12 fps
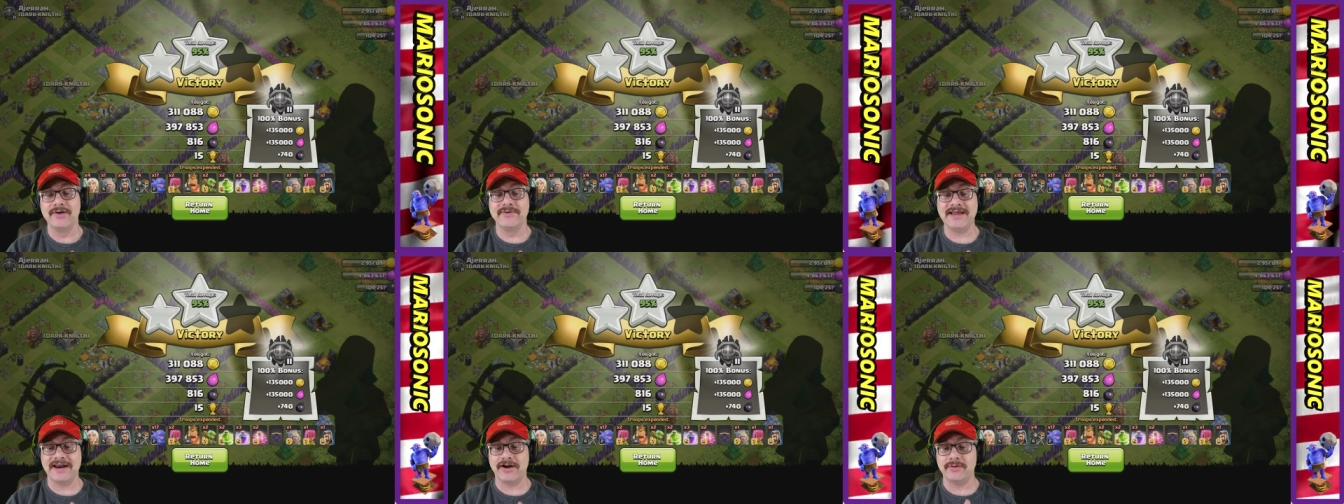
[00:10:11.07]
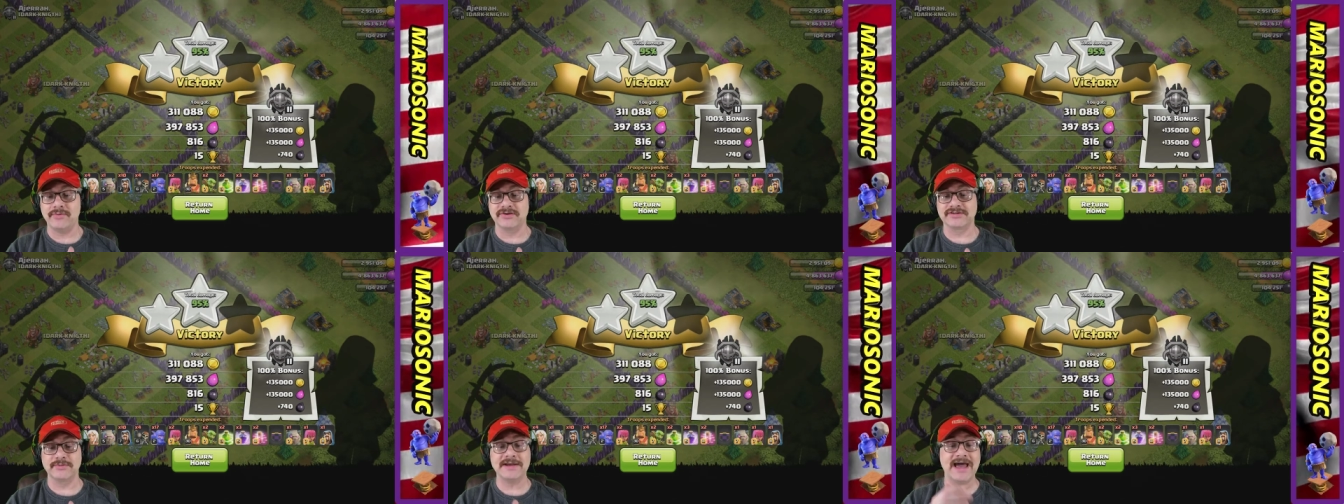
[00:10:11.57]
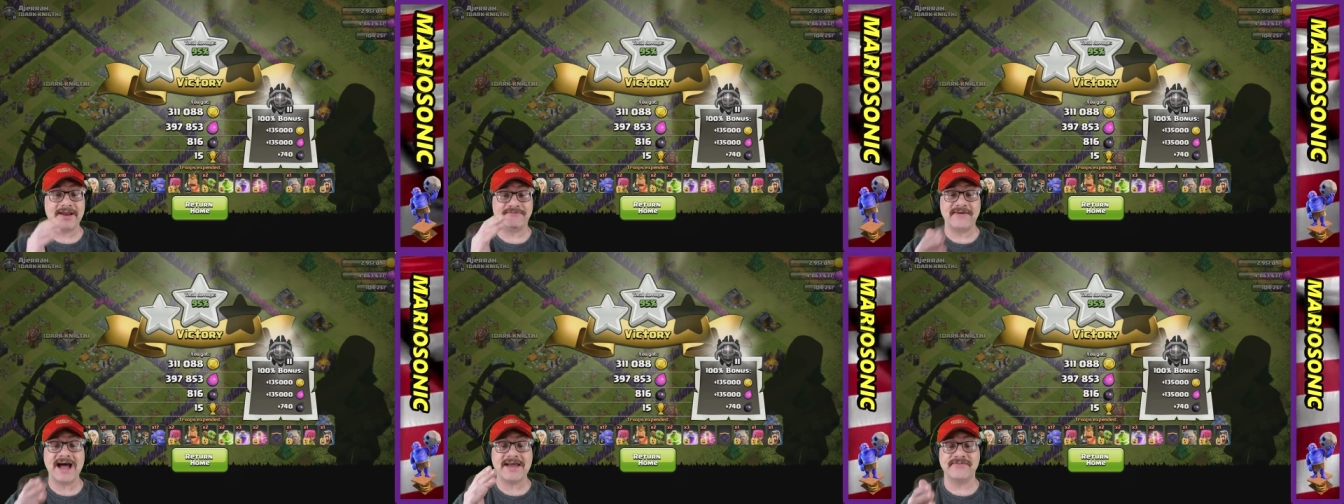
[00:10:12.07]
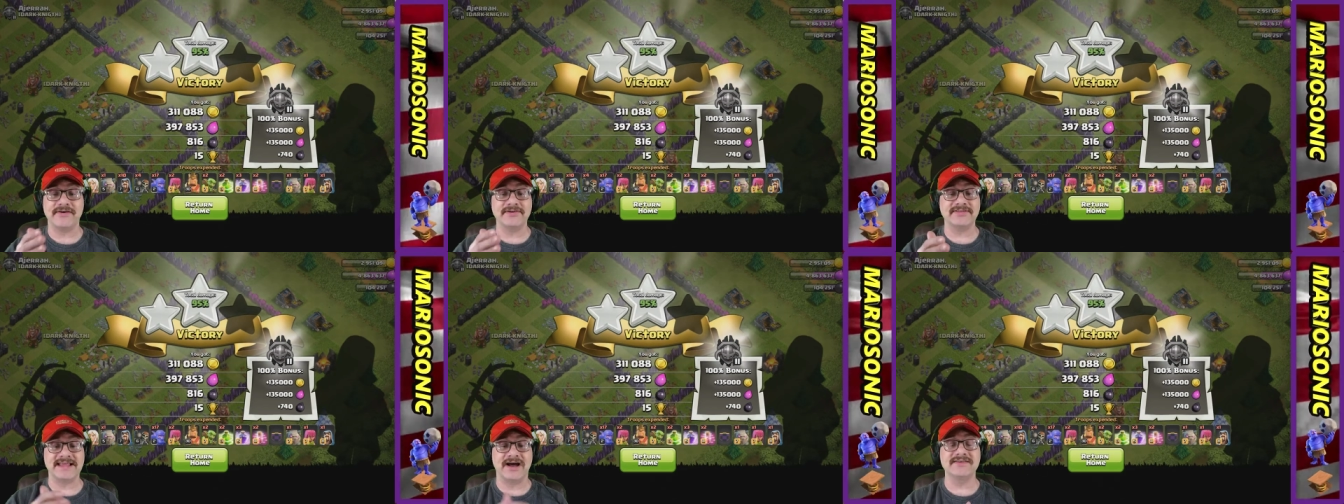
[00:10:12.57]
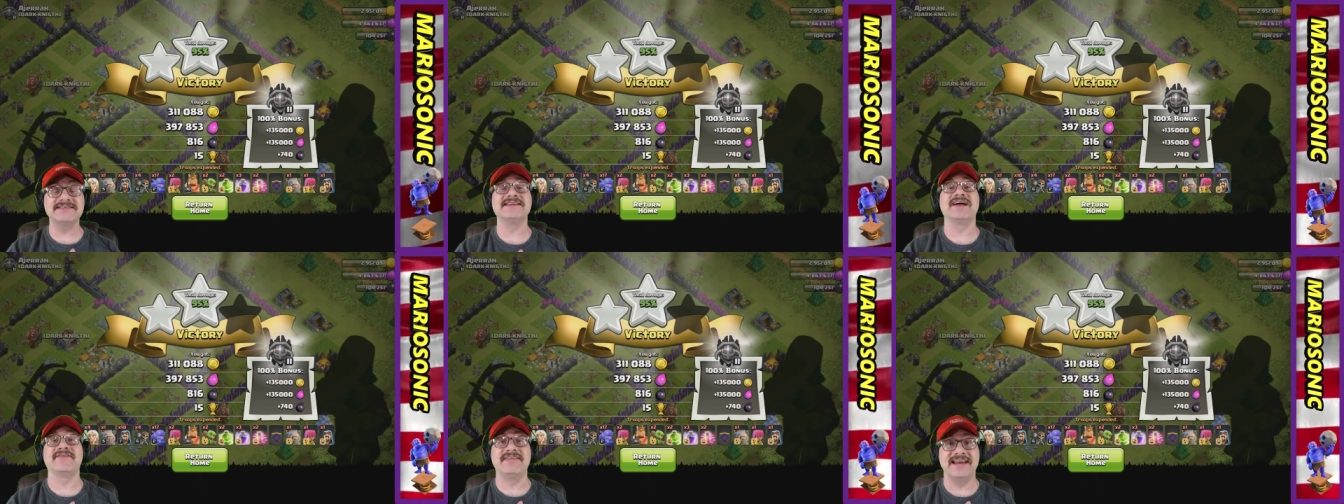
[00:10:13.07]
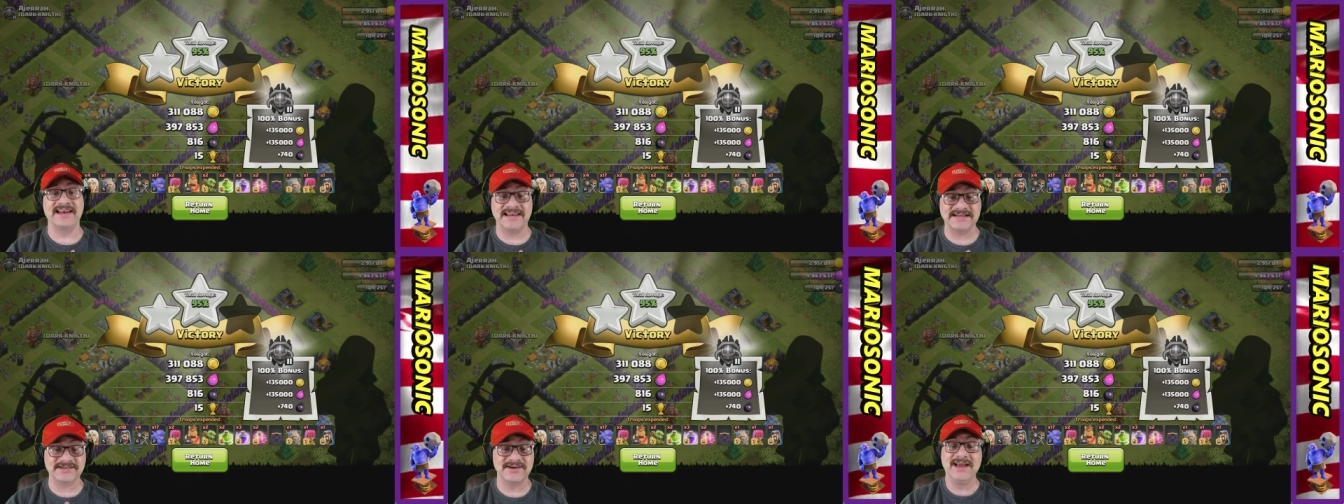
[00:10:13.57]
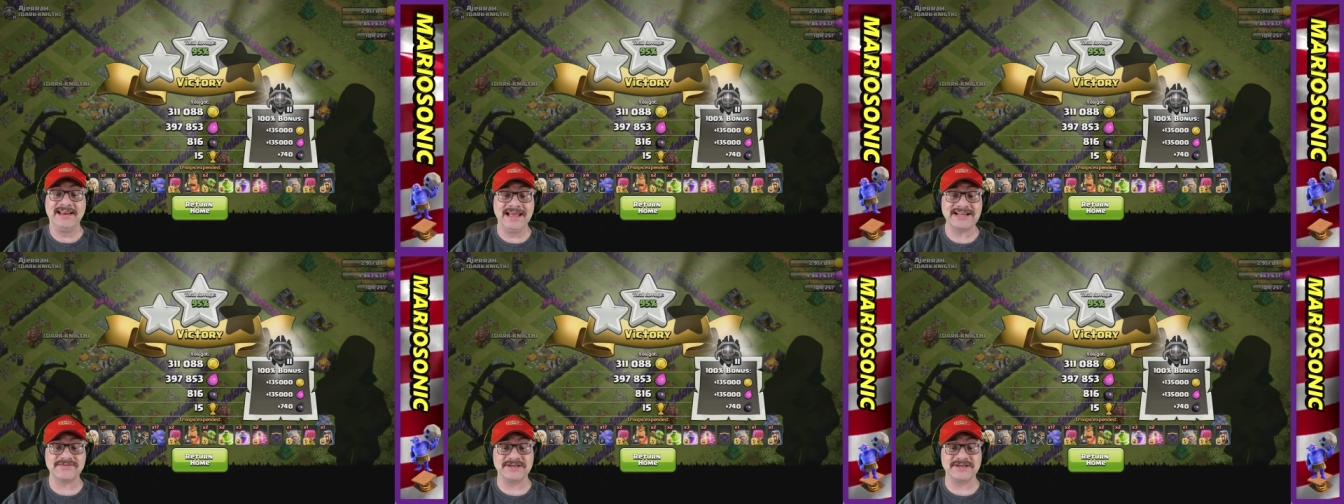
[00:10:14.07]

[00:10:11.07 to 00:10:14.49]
We got almost, we got 500,000 of that elixir. Let's